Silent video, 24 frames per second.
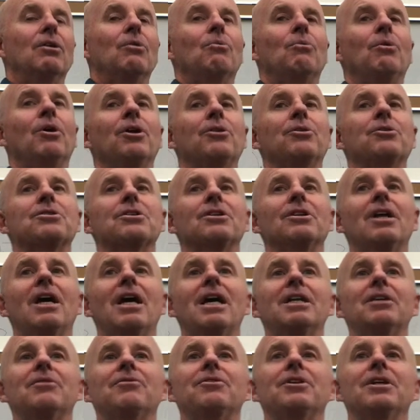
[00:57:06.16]
Well, there's a
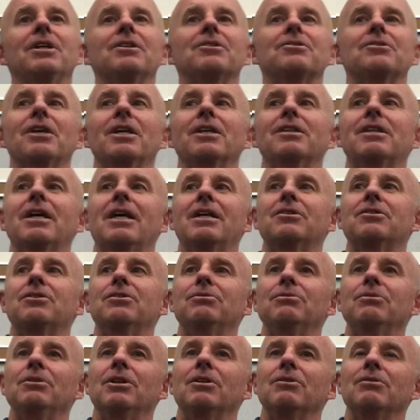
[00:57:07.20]
lot of things like that
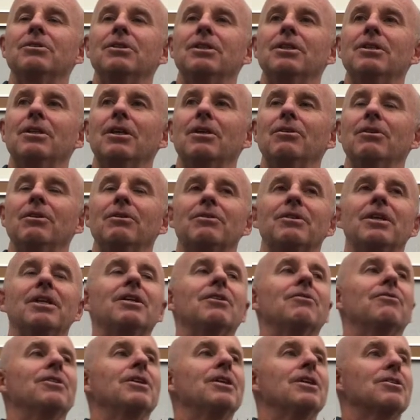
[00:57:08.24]
too. You know, think
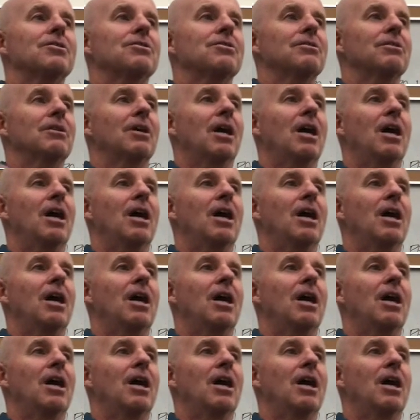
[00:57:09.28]
of this.